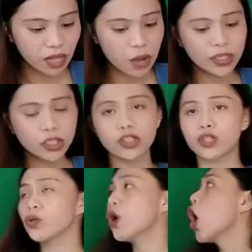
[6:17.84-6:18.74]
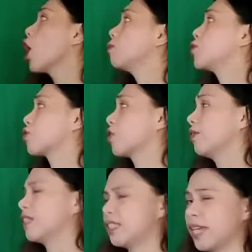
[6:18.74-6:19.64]
I want you to
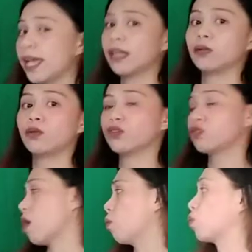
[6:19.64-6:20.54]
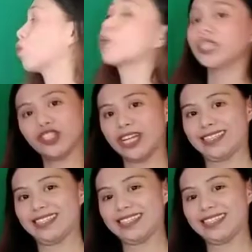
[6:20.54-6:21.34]
observe and take a look to our worksheet.